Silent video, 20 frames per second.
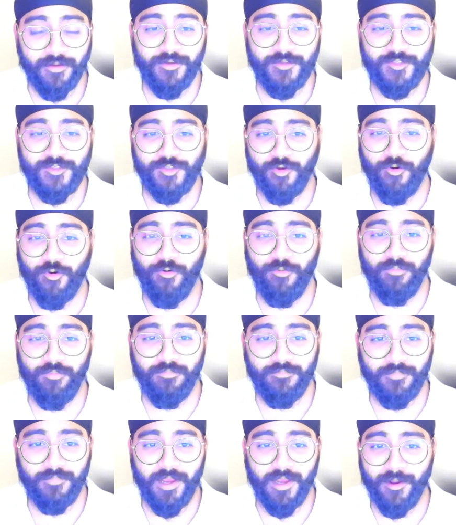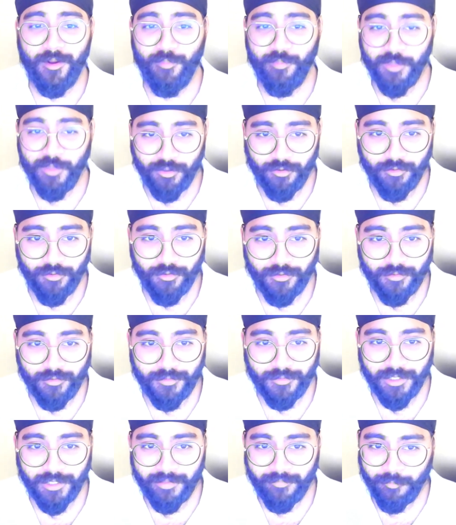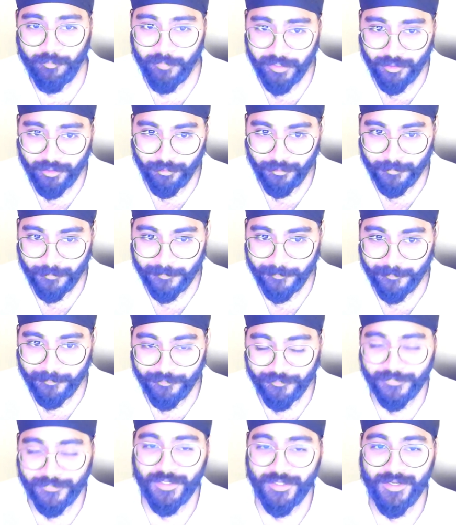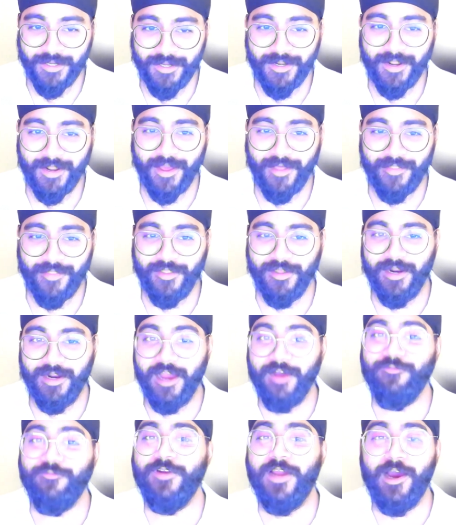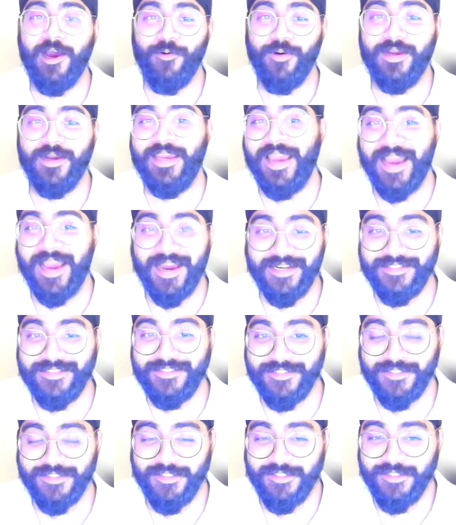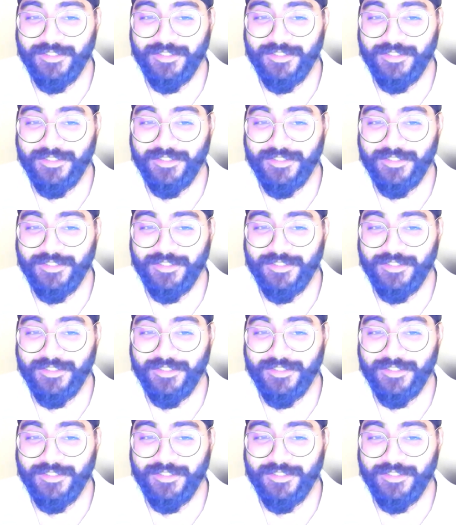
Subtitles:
So I had a beagle named Beagle, and then I have now a cat